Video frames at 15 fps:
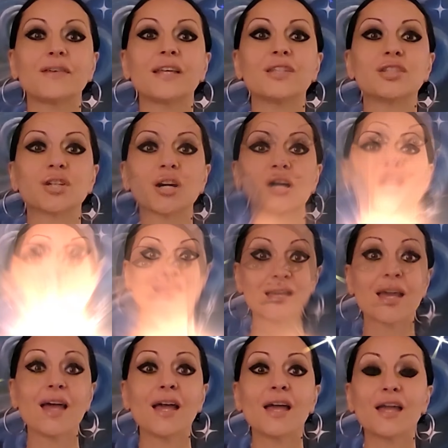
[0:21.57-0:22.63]
feature.
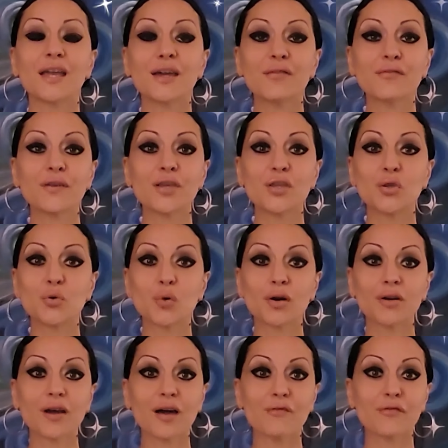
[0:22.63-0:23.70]
If you
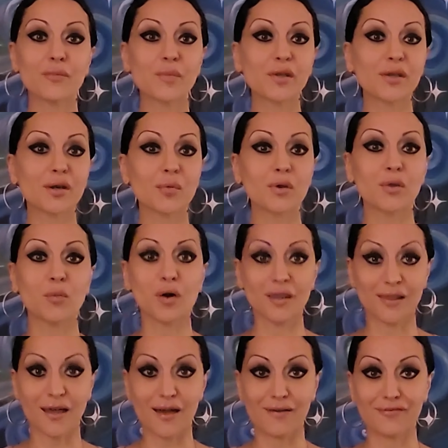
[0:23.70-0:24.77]
are not familiar with
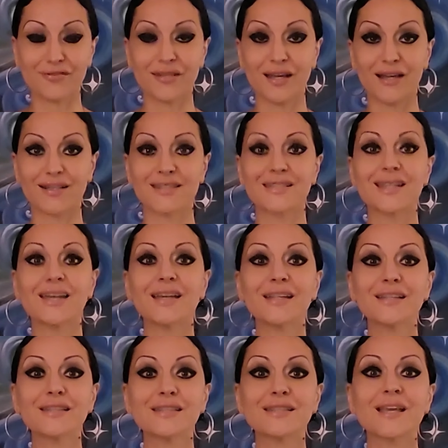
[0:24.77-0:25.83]
what live text
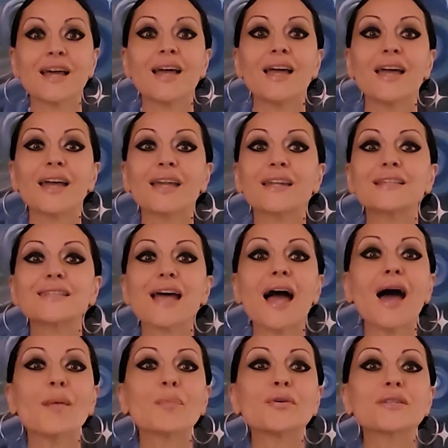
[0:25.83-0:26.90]
is, it is
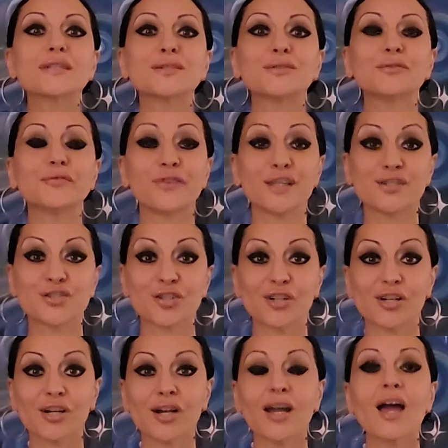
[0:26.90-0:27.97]
Apple's new
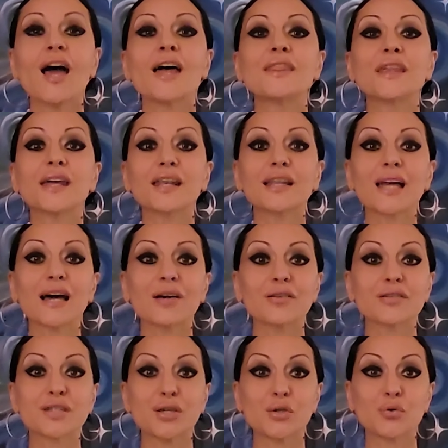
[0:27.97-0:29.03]
feature that
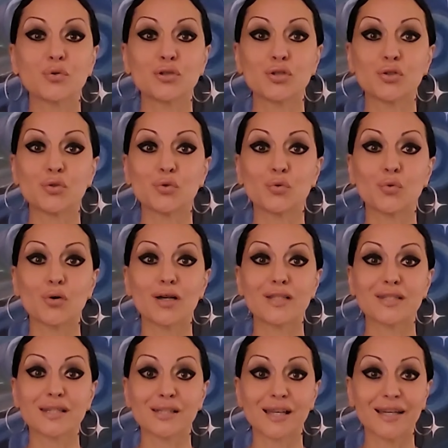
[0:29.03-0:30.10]
allows you to
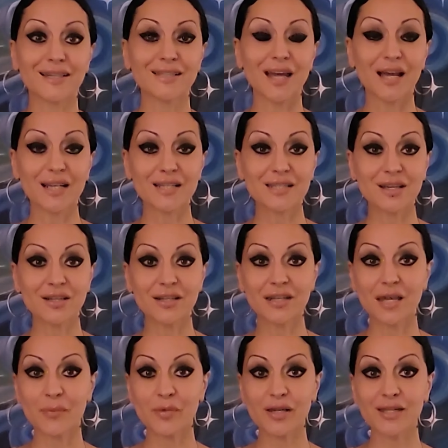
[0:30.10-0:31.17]
select text on an
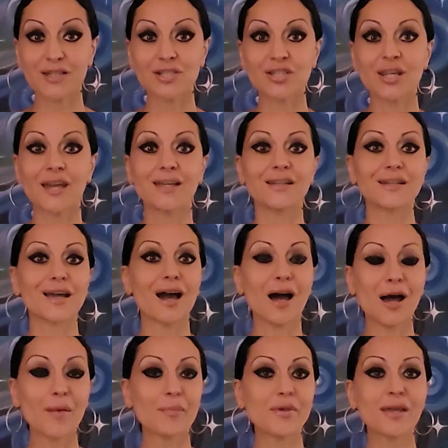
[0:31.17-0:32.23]
image and
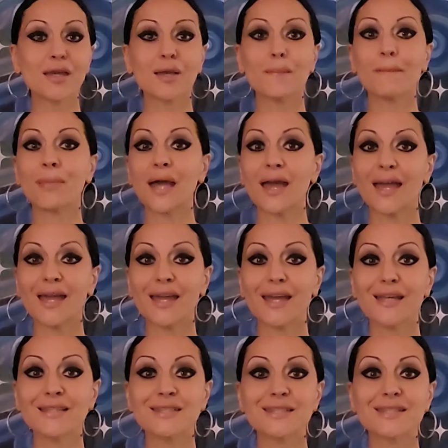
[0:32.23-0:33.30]
copy,
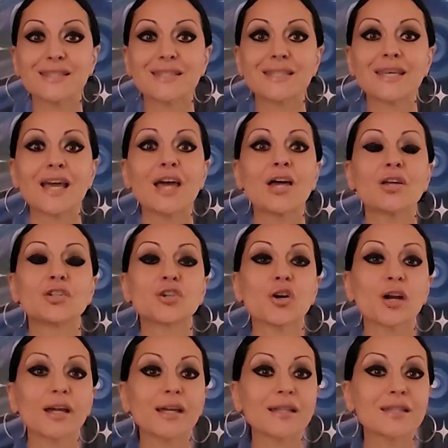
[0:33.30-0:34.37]
paste,
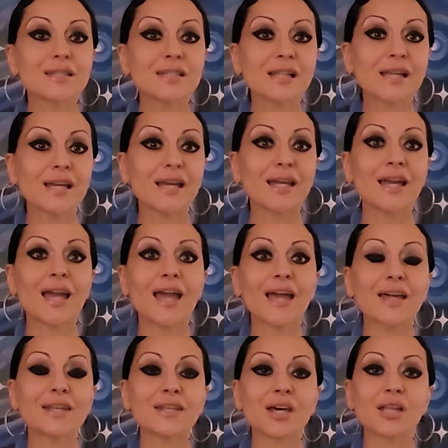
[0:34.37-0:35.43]
translate,
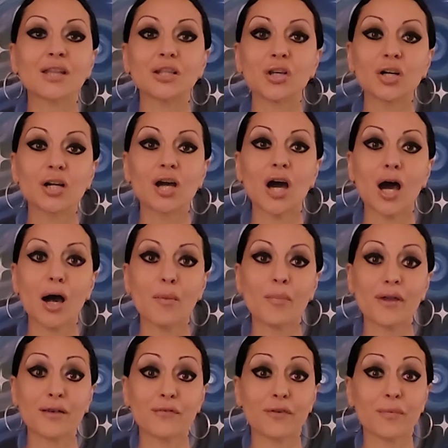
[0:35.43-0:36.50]
and look
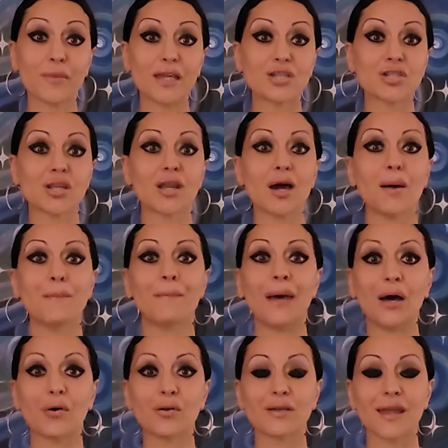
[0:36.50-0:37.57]
up information
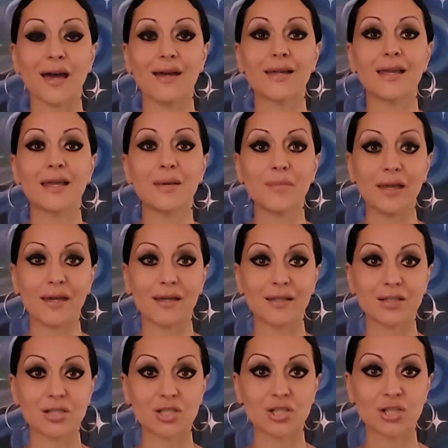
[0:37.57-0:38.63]
about that
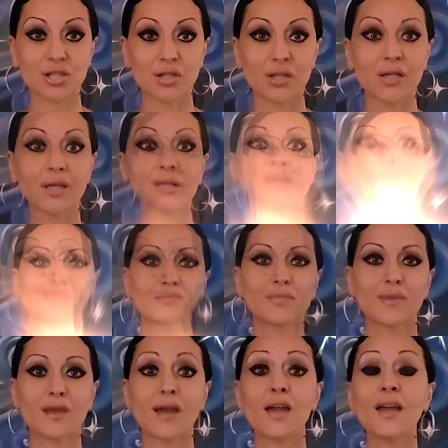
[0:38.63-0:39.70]
image.
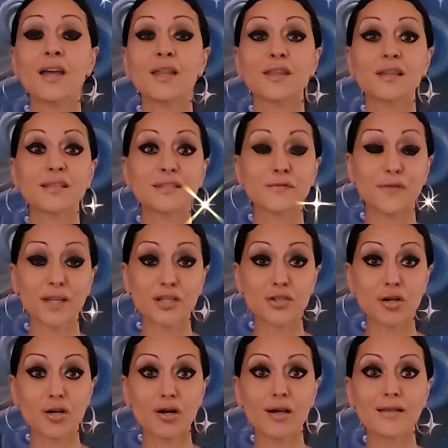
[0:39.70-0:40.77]
This
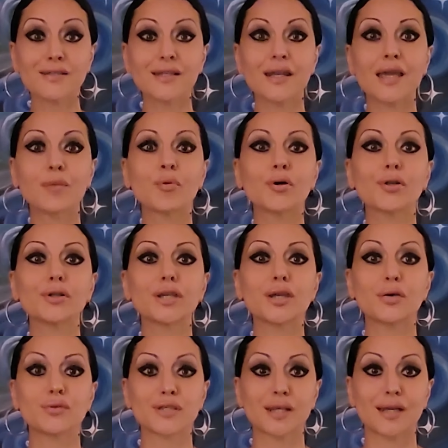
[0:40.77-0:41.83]
feature is enabled
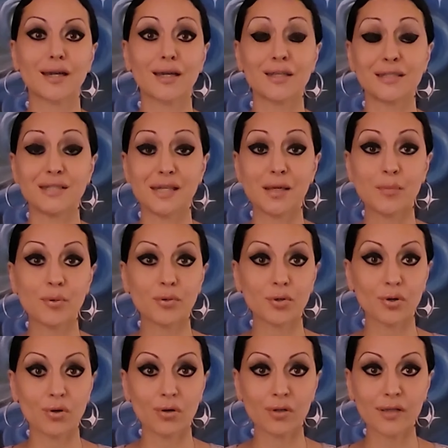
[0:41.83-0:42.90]
using deep
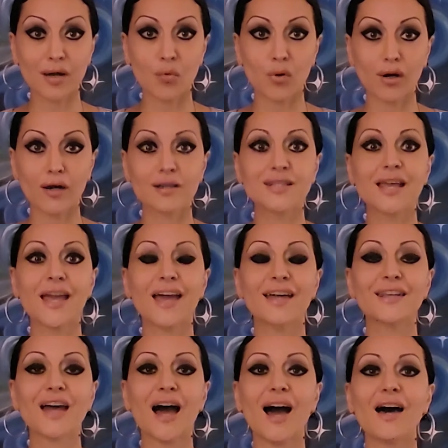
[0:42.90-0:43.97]
neural networks
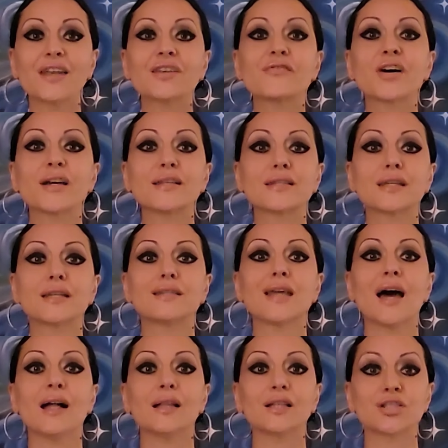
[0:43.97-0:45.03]
and on-device
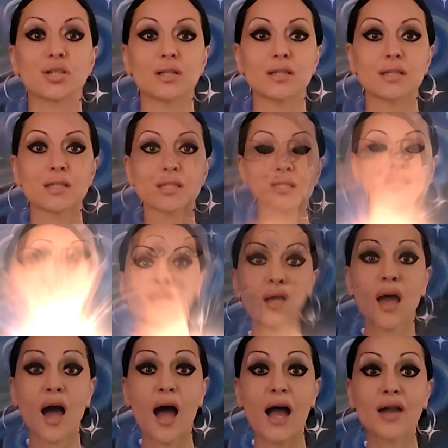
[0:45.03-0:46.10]
intelligence.
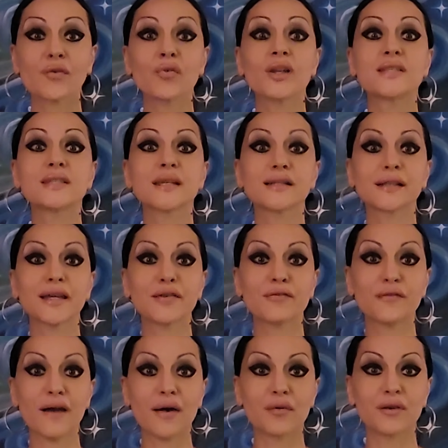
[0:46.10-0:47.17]
I recently
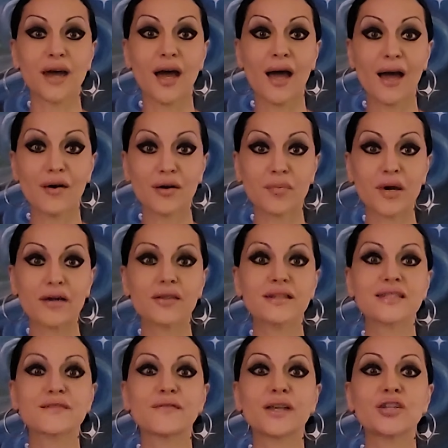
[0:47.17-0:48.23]
found out about
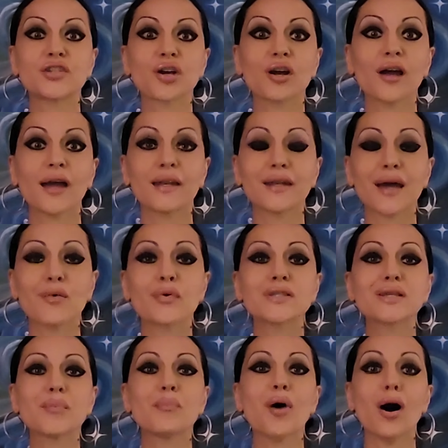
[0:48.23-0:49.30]
this feature and I was
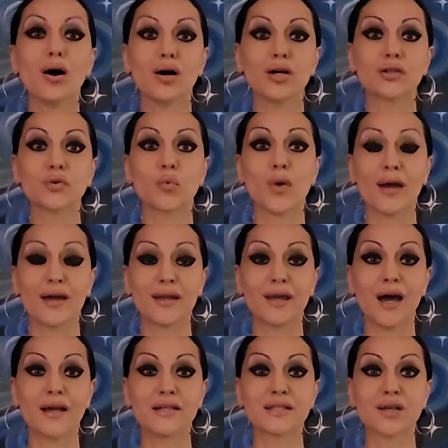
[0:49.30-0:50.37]
appalled when
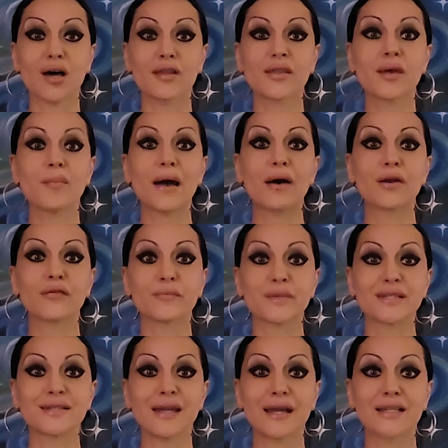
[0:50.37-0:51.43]
I saw the amount of
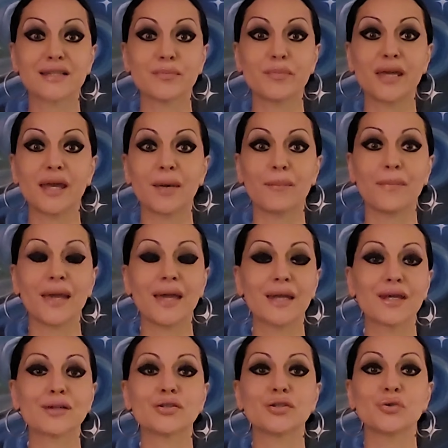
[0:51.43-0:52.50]
mistakes being
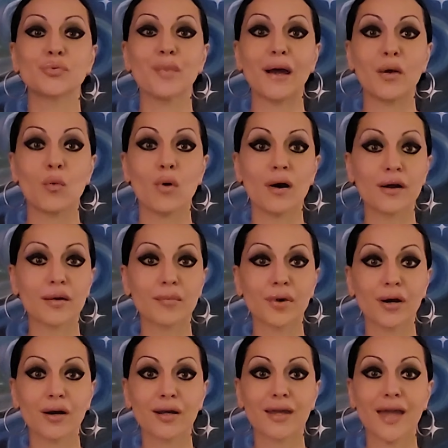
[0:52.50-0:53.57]
made to my
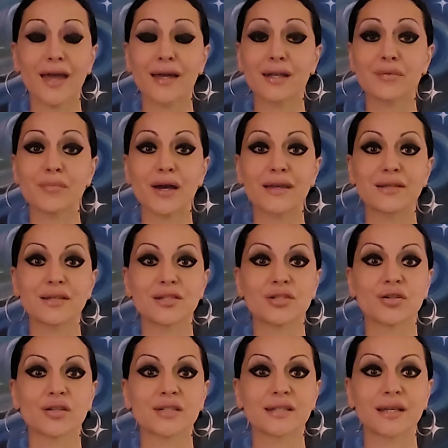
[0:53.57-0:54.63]
watermark and my
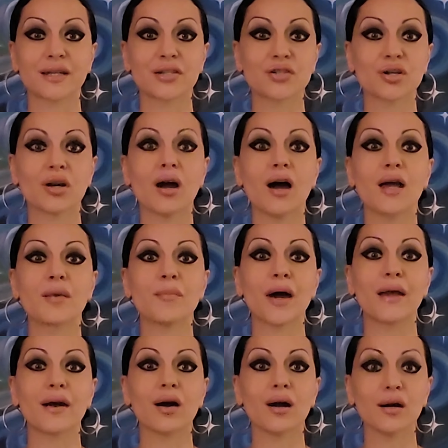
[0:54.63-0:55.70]
digital signature on
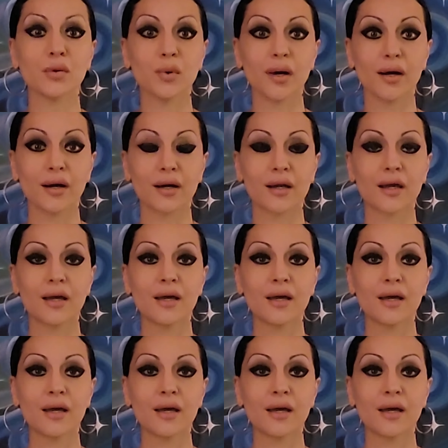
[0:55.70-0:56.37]
my artwork.